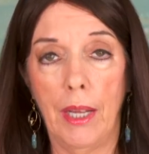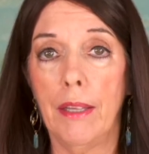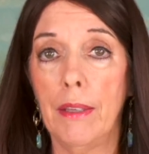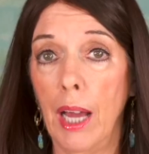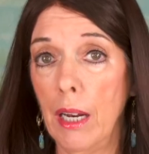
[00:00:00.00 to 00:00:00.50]

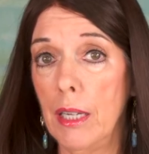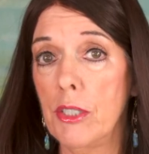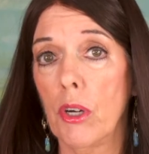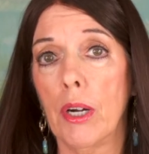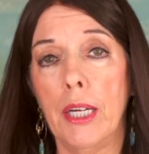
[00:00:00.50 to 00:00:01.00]
And that
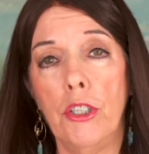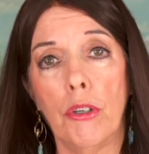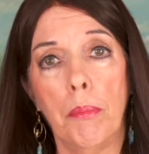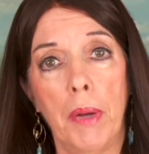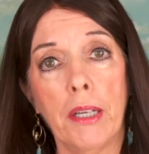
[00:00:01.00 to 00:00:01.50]
is
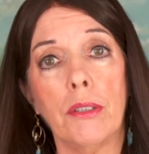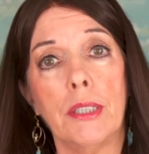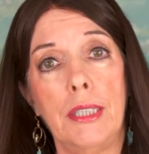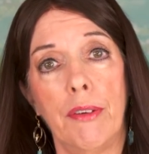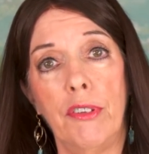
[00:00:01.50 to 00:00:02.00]
Archangel
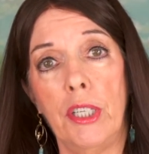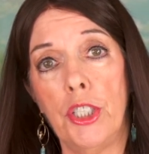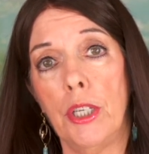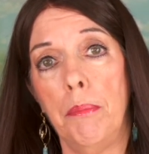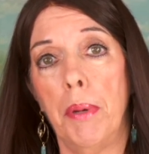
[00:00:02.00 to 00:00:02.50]
Michael's
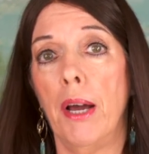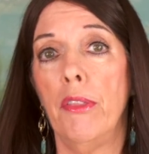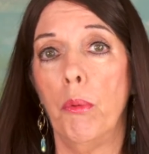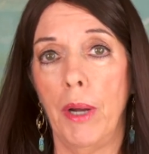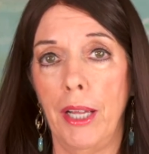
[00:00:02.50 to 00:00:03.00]
definition, by
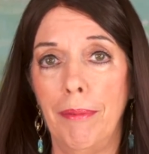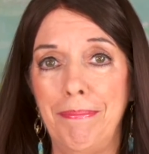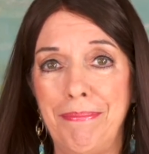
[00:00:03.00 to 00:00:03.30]
the way.